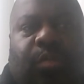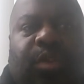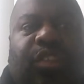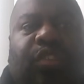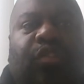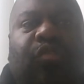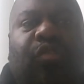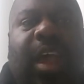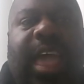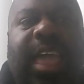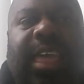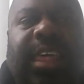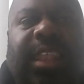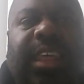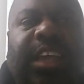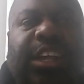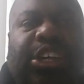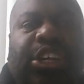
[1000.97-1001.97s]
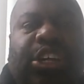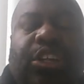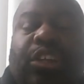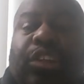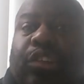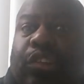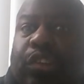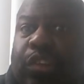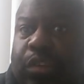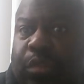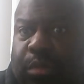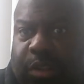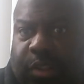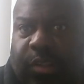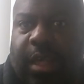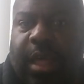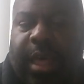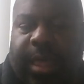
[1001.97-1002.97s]
with strangulation than
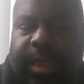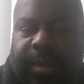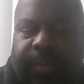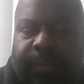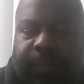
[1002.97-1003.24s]
suicide.